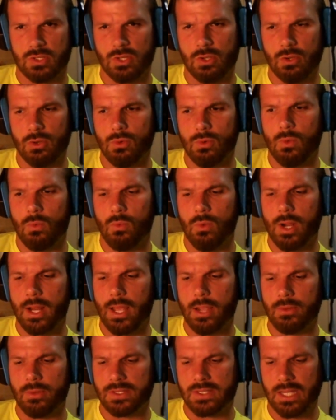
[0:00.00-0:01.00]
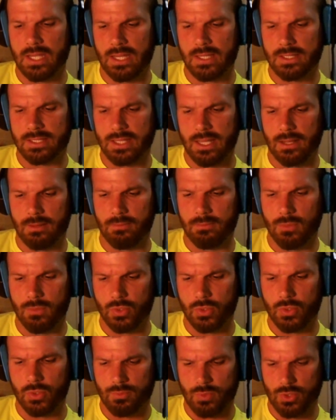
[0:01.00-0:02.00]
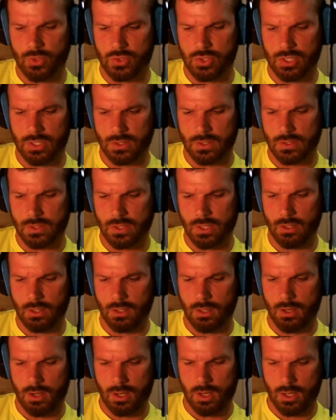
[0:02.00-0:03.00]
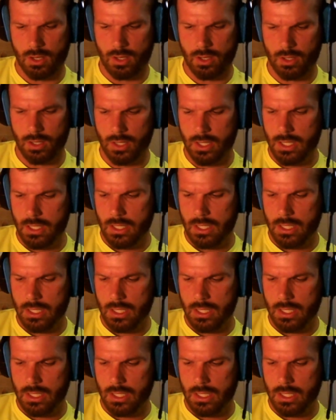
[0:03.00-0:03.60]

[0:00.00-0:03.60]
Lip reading: So what I would say is that most emotions are